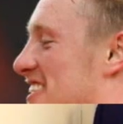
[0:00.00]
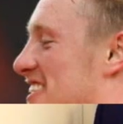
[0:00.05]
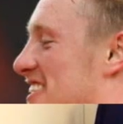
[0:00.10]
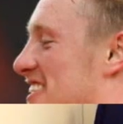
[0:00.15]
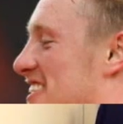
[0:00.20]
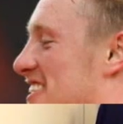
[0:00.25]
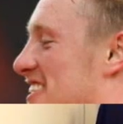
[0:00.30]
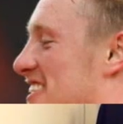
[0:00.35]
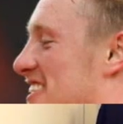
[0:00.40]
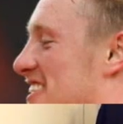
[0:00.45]

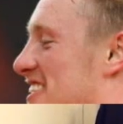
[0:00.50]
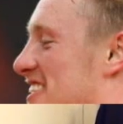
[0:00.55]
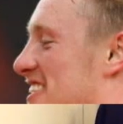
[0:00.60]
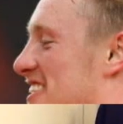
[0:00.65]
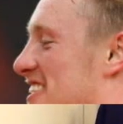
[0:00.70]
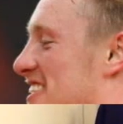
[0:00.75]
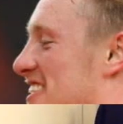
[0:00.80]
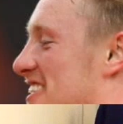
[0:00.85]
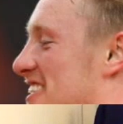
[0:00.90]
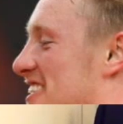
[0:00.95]

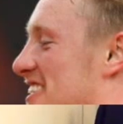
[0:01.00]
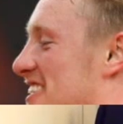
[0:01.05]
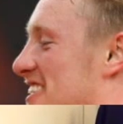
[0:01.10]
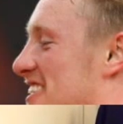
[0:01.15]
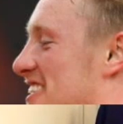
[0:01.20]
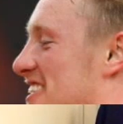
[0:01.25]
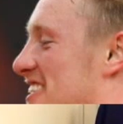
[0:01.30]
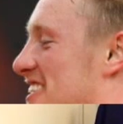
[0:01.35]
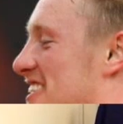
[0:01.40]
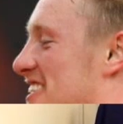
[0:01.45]

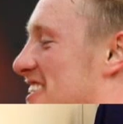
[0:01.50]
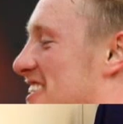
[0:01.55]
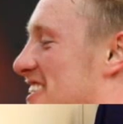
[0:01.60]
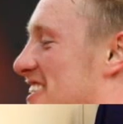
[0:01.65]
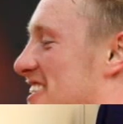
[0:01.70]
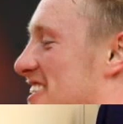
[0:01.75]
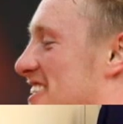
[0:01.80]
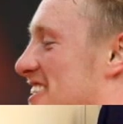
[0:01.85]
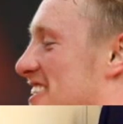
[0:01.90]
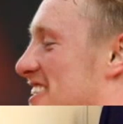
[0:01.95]

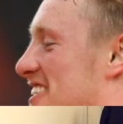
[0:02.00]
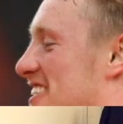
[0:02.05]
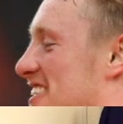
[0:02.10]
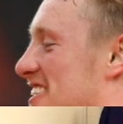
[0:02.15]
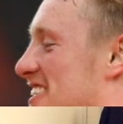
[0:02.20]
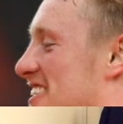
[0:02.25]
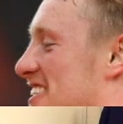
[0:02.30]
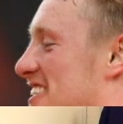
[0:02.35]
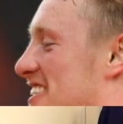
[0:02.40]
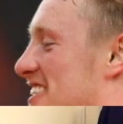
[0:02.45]

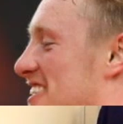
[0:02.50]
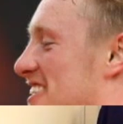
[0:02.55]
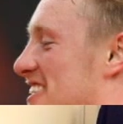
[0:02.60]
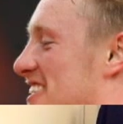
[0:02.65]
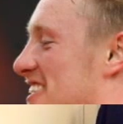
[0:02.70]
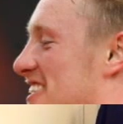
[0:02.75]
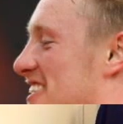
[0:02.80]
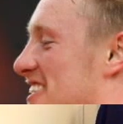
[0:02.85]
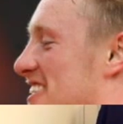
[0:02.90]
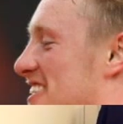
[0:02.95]

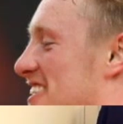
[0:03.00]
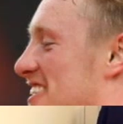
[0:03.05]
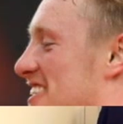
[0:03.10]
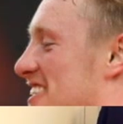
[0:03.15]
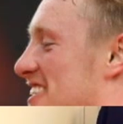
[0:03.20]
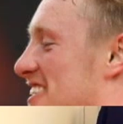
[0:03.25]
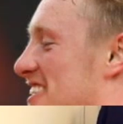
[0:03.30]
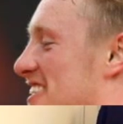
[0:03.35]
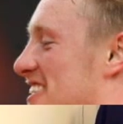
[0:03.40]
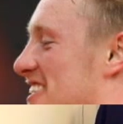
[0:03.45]

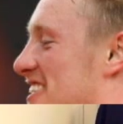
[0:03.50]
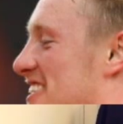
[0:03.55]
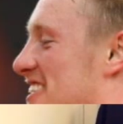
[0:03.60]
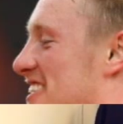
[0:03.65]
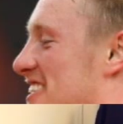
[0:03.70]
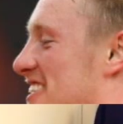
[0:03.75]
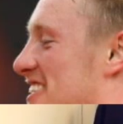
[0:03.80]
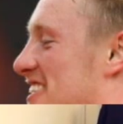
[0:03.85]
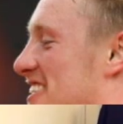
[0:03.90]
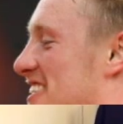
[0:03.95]

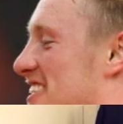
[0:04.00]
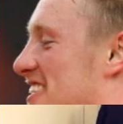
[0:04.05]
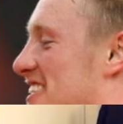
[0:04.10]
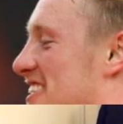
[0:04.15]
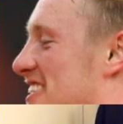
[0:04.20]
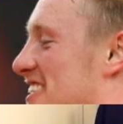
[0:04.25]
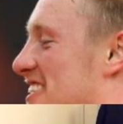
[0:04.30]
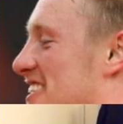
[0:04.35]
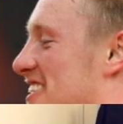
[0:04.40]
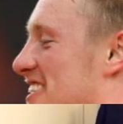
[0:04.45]

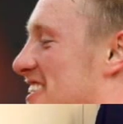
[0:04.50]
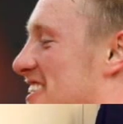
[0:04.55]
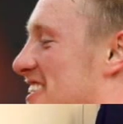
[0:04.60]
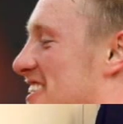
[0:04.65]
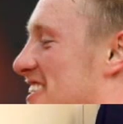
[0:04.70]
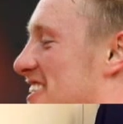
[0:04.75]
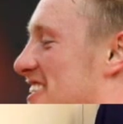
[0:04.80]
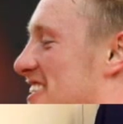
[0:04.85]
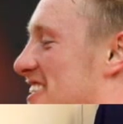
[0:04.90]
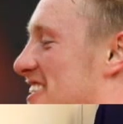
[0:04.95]

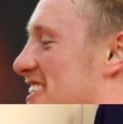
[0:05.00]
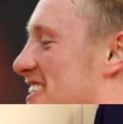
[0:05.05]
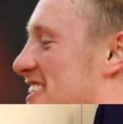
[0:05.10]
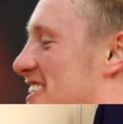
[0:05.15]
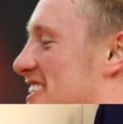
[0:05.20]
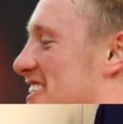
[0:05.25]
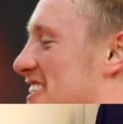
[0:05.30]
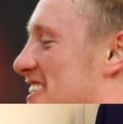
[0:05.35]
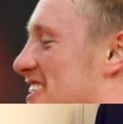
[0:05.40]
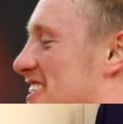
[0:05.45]

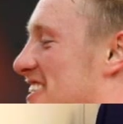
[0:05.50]
(not speaking)